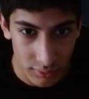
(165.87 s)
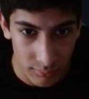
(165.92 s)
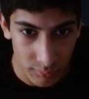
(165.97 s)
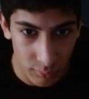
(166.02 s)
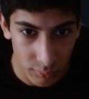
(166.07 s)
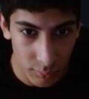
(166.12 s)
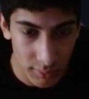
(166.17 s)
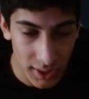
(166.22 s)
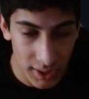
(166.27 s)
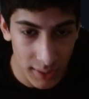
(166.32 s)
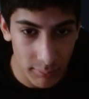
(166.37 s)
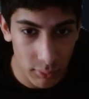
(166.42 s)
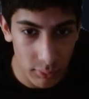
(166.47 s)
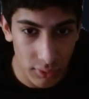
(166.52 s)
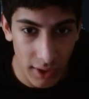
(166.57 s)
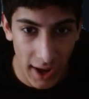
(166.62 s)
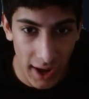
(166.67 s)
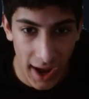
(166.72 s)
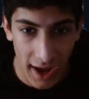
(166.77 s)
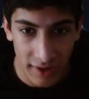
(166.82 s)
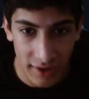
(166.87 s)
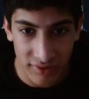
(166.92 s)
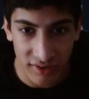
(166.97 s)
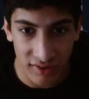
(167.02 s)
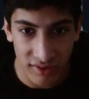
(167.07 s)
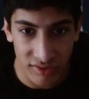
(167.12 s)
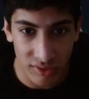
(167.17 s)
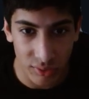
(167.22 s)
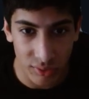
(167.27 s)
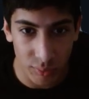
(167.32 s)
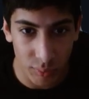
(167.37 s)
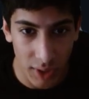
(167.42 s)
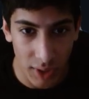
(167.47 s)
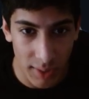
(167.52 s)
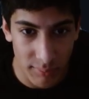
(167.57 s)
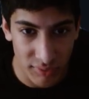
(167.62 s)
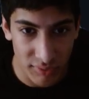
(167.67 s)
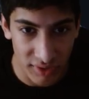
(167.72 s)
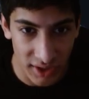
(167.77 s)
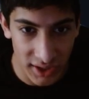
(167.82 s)
We'll be able to access our
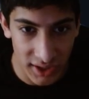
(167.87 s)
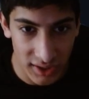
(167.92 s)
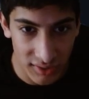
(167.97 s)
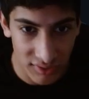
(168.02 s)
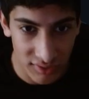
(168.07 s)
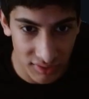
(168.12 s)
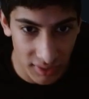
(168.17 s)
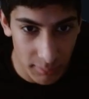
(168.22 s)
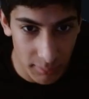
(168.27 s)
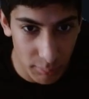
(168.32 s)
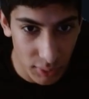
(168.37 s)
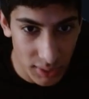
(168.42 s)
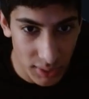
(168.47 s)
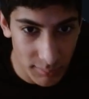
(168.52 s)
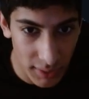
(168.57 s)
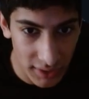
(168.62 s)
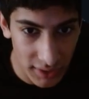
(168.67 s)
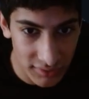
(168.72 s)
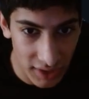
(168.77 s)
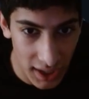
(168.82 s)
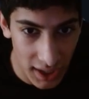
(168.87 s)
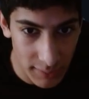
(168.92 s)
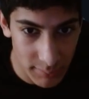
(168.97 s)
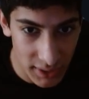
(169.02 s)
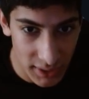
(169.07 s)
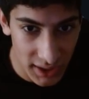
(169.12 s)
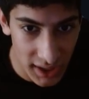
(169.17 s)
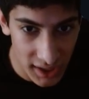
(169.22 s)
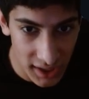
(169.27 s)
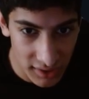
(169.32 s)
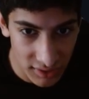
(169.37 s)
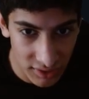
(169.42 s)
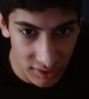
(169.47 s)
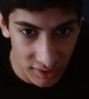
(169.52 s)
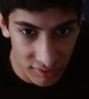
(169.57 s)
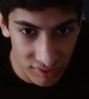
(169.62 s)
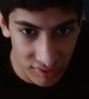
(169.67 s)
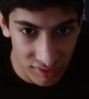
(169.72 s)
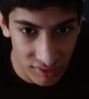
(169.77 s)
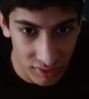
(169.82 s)
website simply by typing in
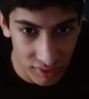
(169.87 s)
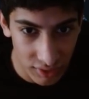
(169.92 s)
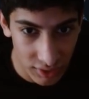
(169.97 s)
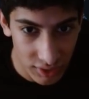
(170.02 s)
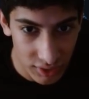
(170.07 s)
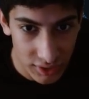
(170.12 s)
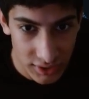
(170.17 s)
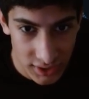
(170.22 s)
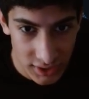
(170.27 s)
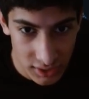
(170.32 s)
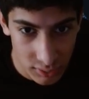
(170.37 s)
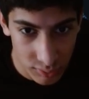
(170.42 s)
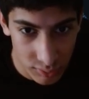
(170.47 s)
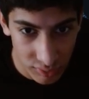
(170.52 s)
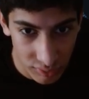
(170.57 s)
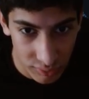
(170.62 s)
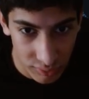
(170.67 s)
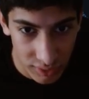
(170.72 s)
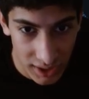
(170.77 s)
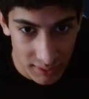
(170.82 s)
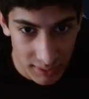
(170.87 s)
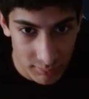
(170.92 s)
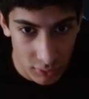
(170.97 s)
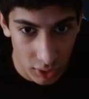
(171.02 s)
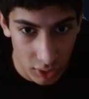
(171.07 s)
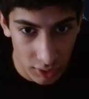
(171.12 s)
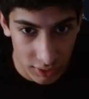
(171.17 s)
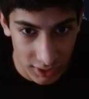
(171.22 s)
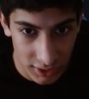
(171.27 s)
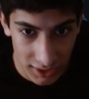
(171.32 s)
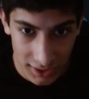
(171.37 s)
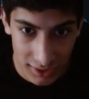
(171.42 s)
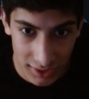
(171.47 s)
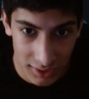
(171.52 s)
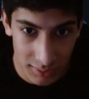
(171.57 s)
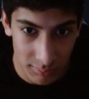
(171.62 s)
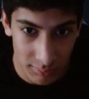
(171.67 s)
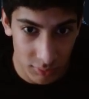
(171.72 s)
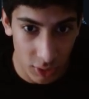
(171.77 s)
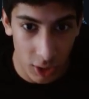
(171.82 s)
this
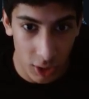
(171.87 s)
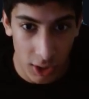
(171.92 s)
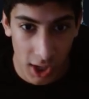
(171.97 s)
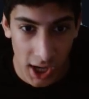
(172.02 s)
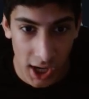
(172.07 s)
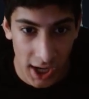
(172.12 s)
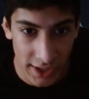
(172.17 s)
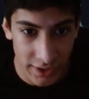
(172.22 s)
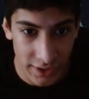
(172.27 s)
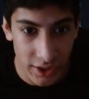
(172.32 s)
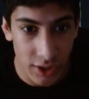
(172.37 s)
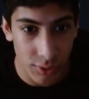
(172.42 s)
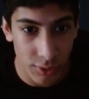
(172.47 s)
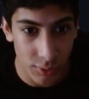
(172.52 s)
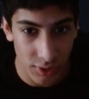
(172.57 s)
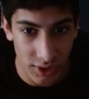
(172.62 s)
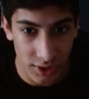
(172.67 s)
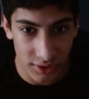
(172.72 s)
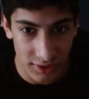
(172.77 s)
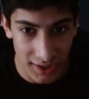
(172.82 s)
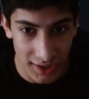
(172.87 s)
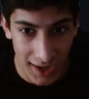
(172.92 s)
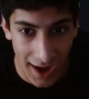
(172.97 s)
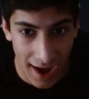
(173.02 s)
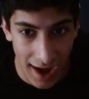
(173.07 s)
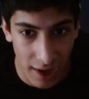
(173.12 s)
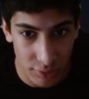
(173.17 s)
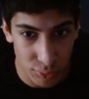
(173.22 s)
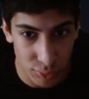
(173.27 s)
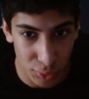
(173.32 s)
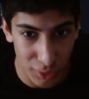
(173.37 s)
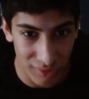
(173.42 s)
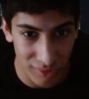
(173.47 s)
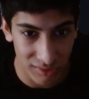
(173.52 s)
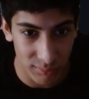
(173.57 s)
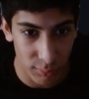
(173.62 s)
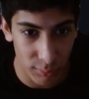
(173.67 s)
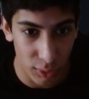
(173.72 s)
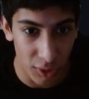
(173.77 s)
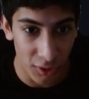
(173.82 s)
username.github.io in the address
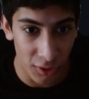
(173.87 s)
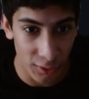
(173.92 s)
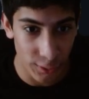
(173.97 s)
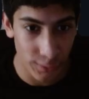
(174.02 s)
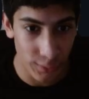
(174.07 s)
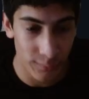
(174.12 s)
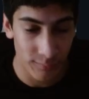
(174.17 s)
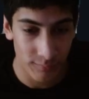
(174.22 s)
bar.